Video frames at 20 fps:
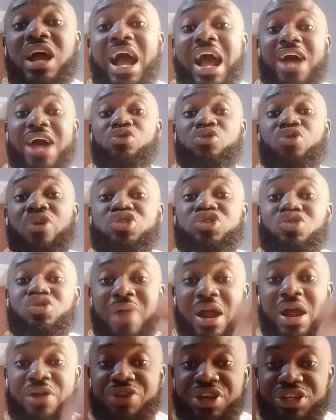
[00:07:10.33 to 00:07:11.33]
and going to
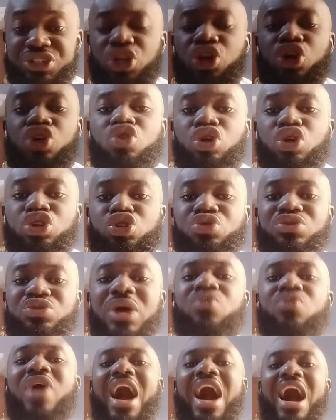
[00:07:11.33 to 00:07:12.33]
marriage, your
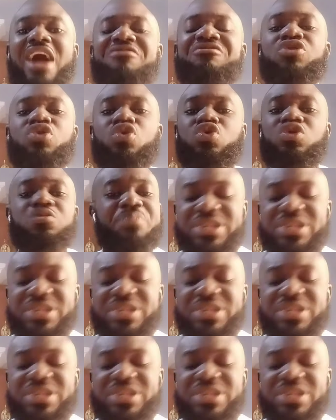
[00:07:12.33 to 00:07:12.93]
children will have good